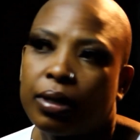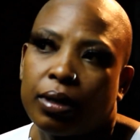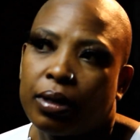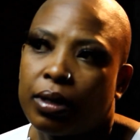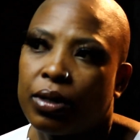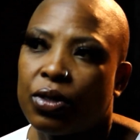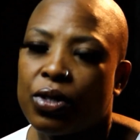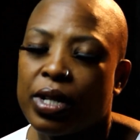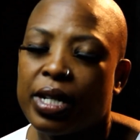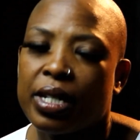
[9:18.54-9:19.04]

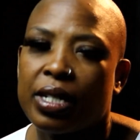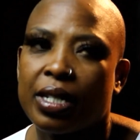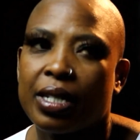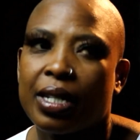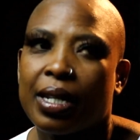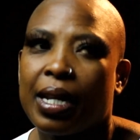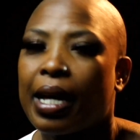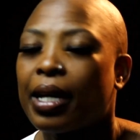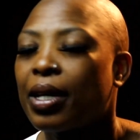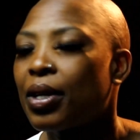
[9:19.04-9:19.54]
Strangers
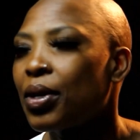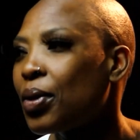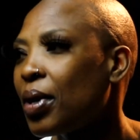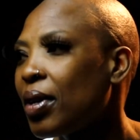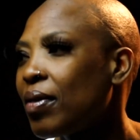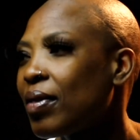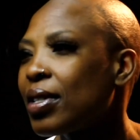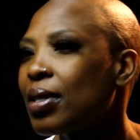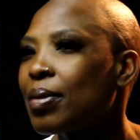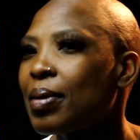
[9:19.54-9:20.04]
and like, you
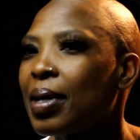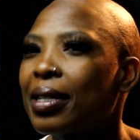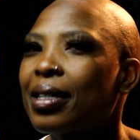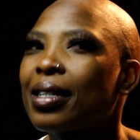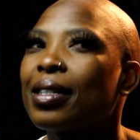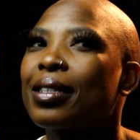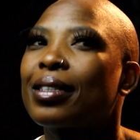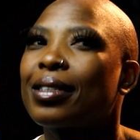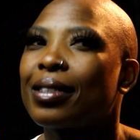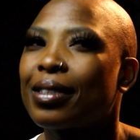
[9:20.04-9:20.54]
have this, and like,
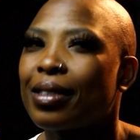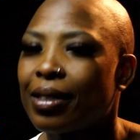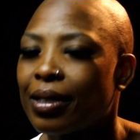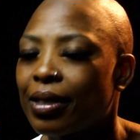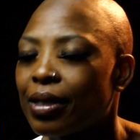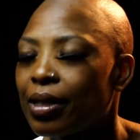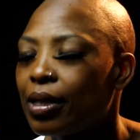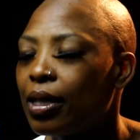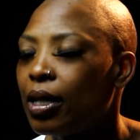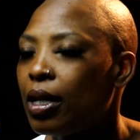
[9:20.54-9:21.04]

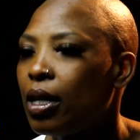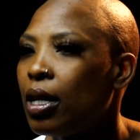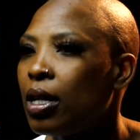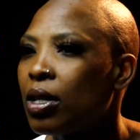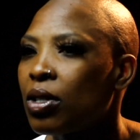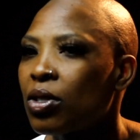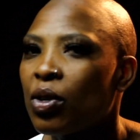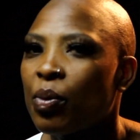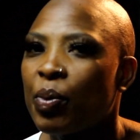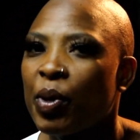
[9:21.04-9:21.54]

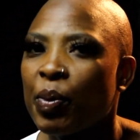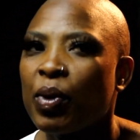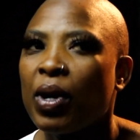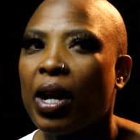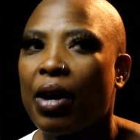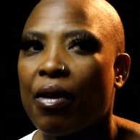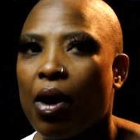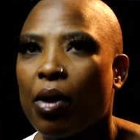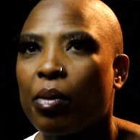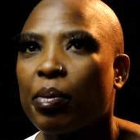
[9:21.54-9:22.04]
so people
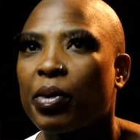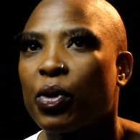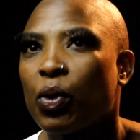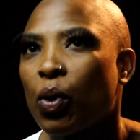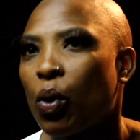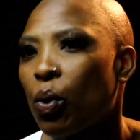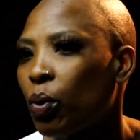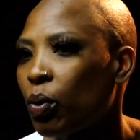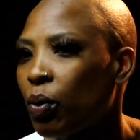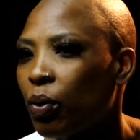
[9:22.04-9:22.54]
around me
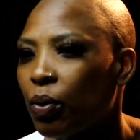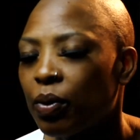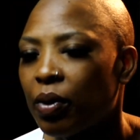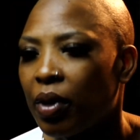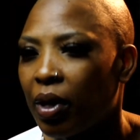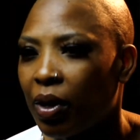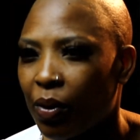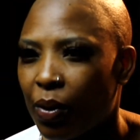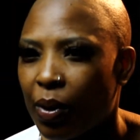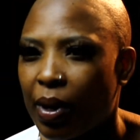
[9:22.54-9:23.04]
know,
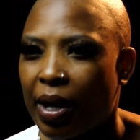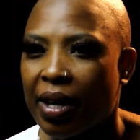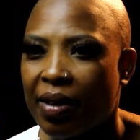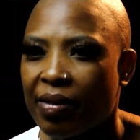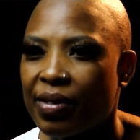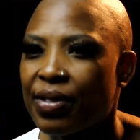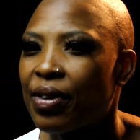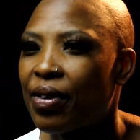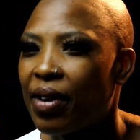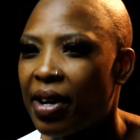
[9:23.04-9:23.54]
you know, I
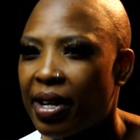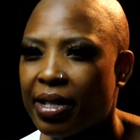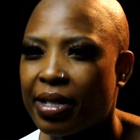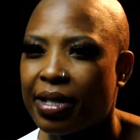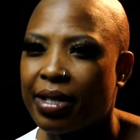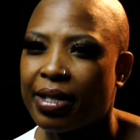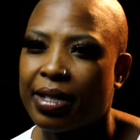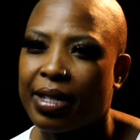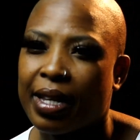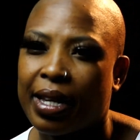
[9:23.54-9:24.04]
have
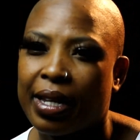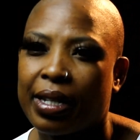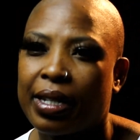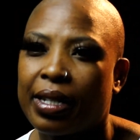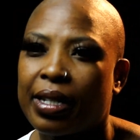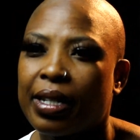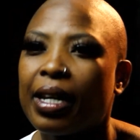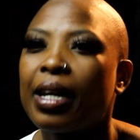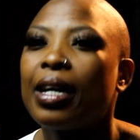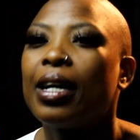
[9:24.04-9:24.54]
psoriasis
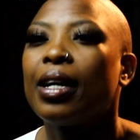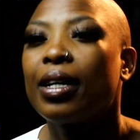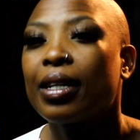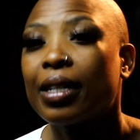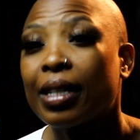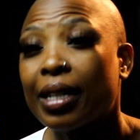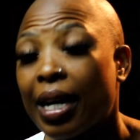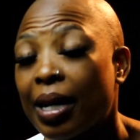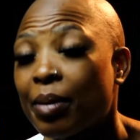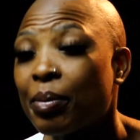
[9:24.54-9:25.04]
and
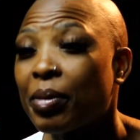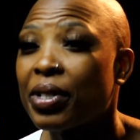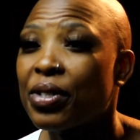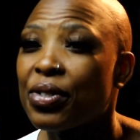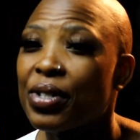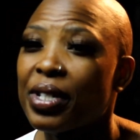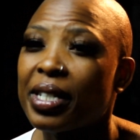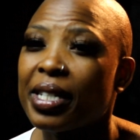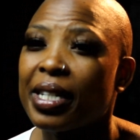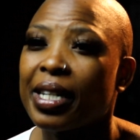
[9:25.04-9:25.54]
can be
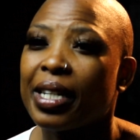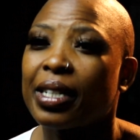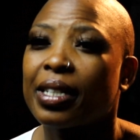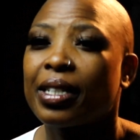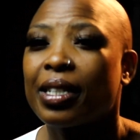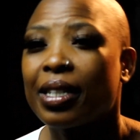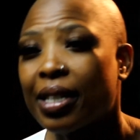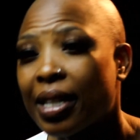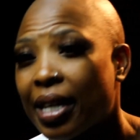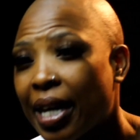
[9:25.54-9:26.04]
treated,
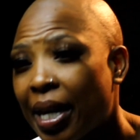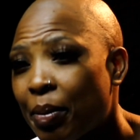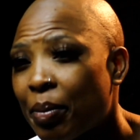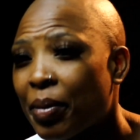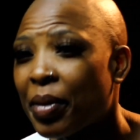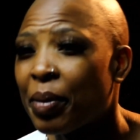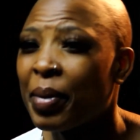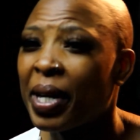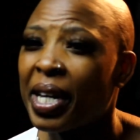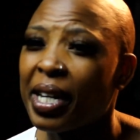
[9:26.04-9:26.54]
can
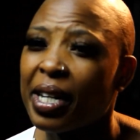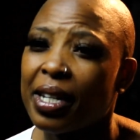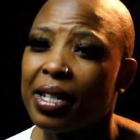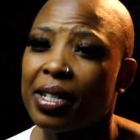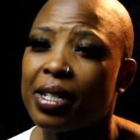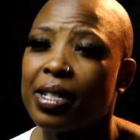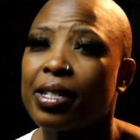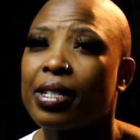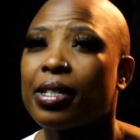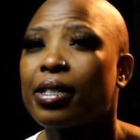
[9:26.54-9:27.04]
be
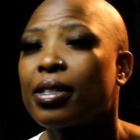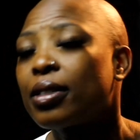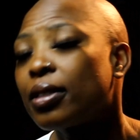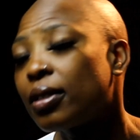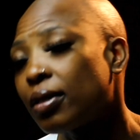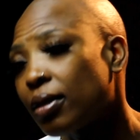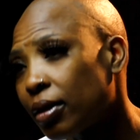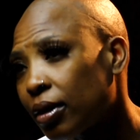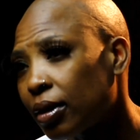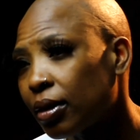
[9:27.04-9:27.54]
managed.
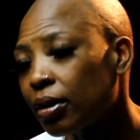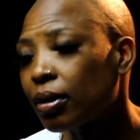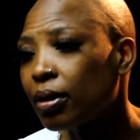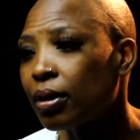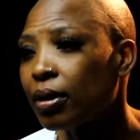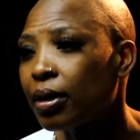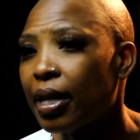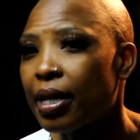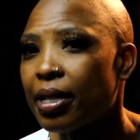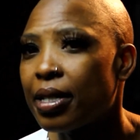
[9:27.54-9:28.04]

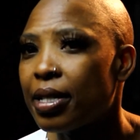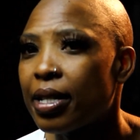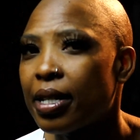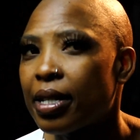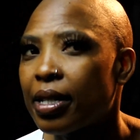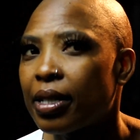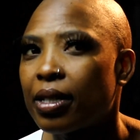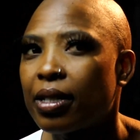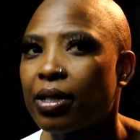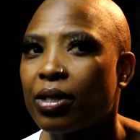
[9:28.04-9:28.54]
That's it.